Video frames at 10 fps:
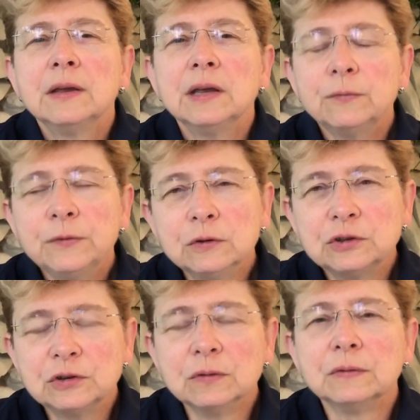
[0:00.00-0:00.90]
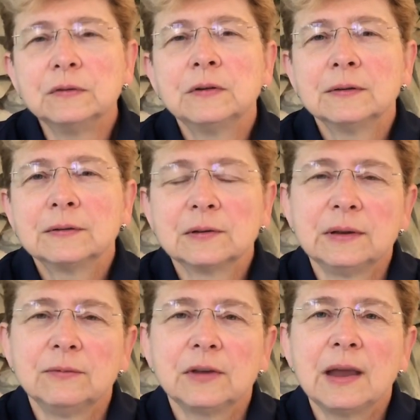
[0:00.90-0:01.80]
if you choose to
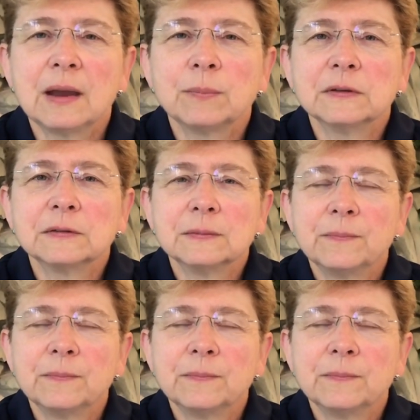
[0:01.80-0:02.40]
leave the campus.